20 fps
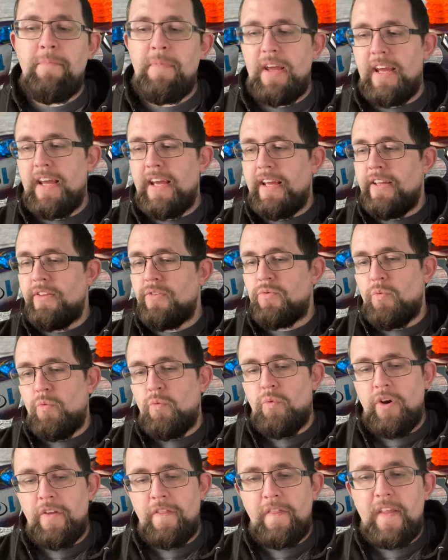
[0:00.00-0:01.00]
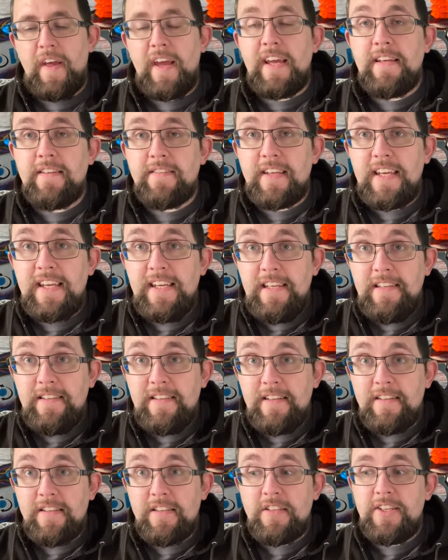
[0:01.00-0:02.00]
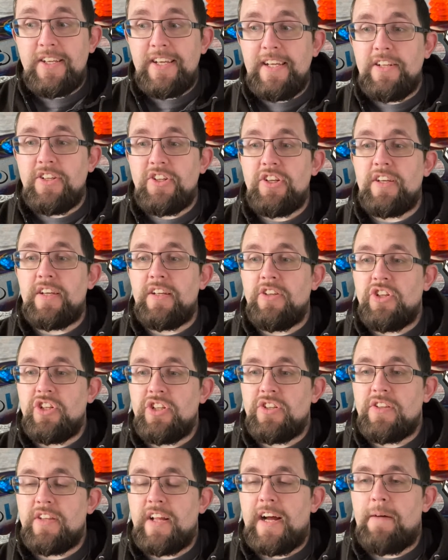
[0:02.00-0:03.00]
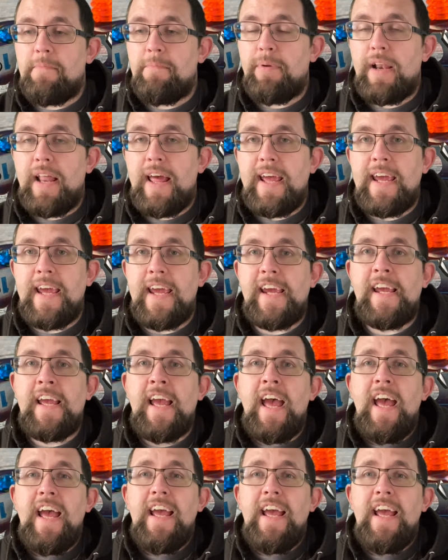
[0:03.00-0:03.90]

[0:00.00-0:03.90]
It is one that is easy to teach. You can just start playing.